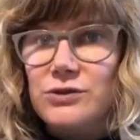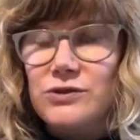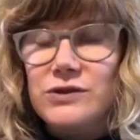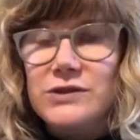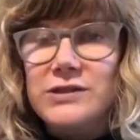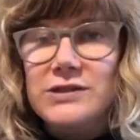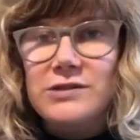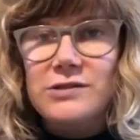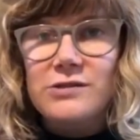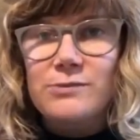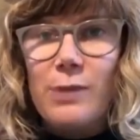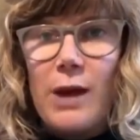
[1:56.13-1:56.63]

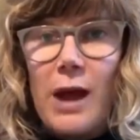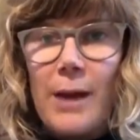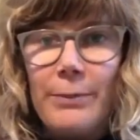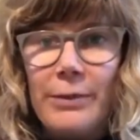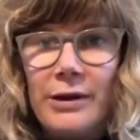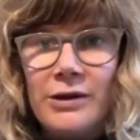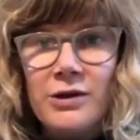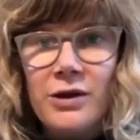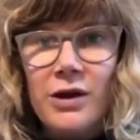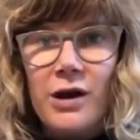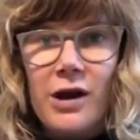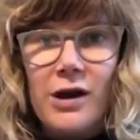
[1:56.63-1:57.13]
Just pop
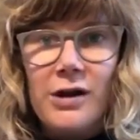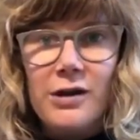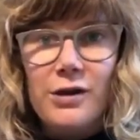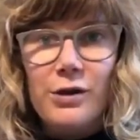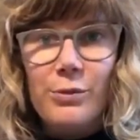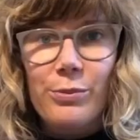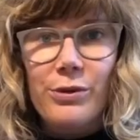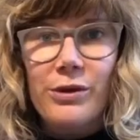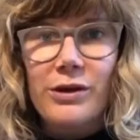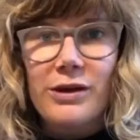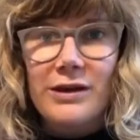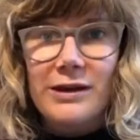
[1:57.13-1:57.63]
on your
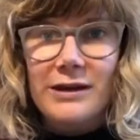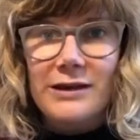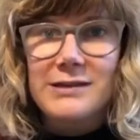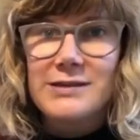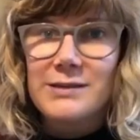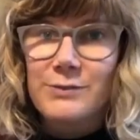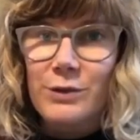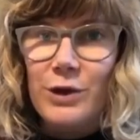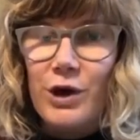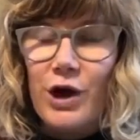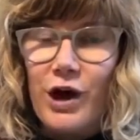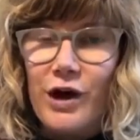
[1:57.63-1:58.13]
audiobook, get
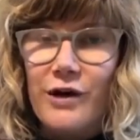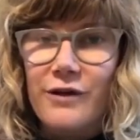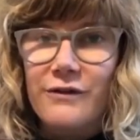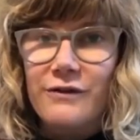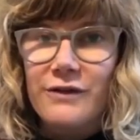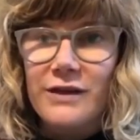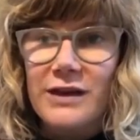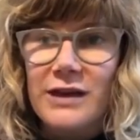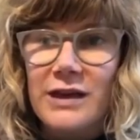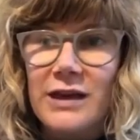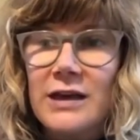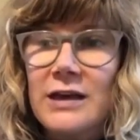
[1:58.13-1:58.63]
some
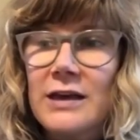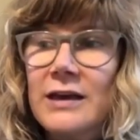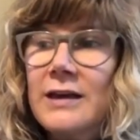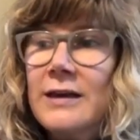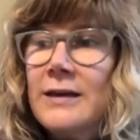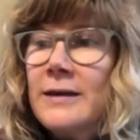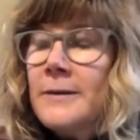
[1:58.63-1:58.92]
coffee,